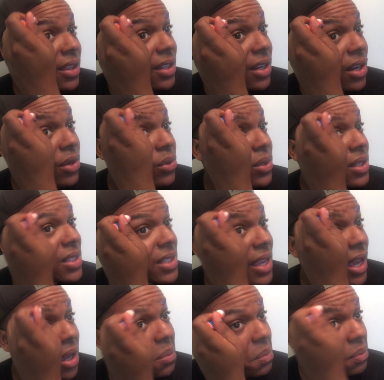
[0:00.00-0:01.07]
And then I do the
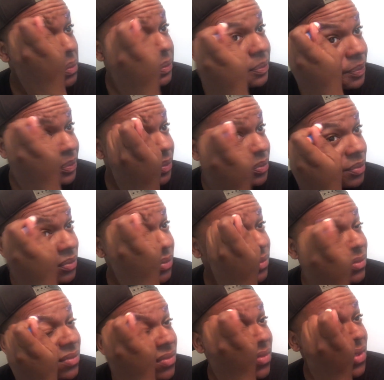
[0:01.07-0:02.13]
same
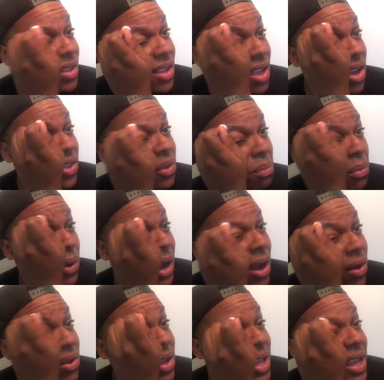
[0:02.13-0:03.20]
other
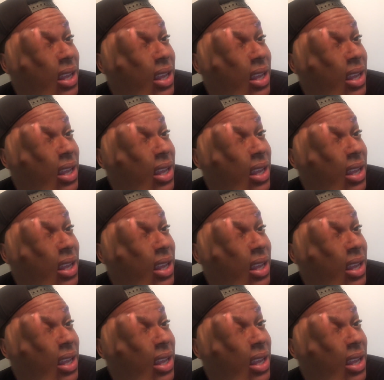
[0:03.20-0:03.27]
brow.